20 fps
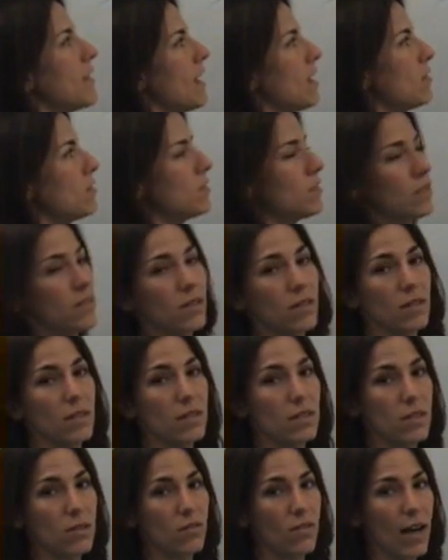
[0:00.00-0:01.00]
1,000
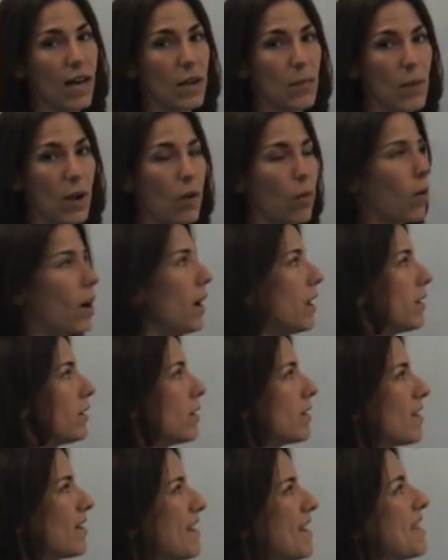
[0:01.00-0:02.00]
divided by 1
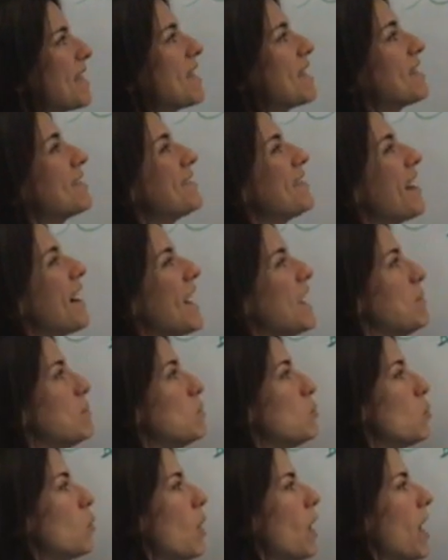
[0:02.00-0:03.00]

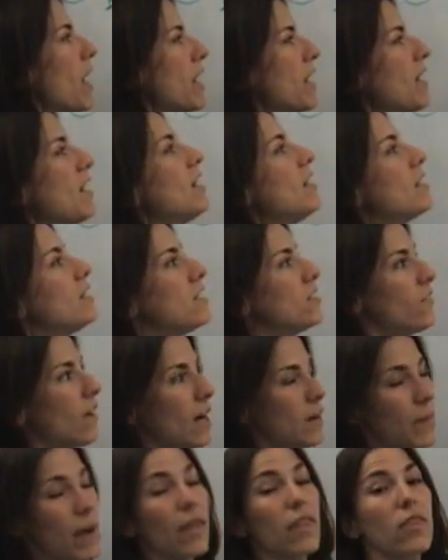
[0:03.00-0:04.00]
times 1
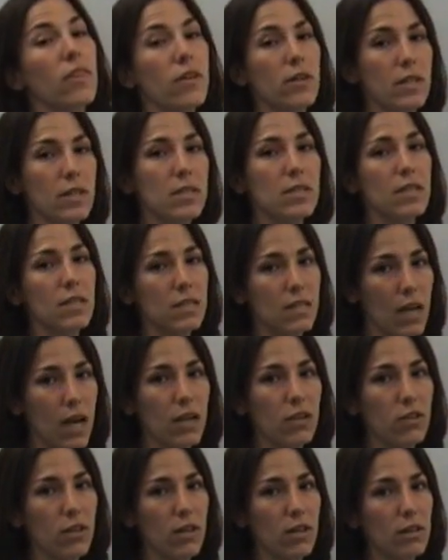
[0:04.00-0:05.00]
divided by
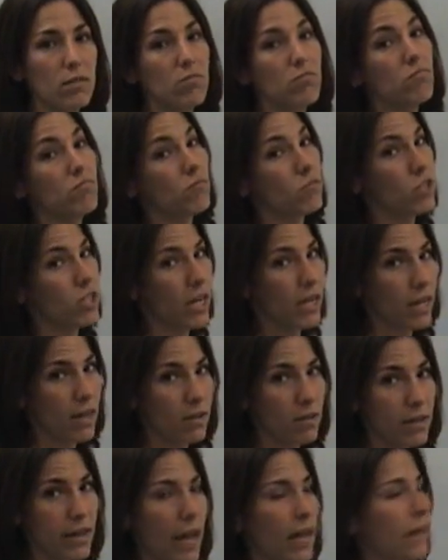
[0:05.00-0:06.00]
3,600. Check it on your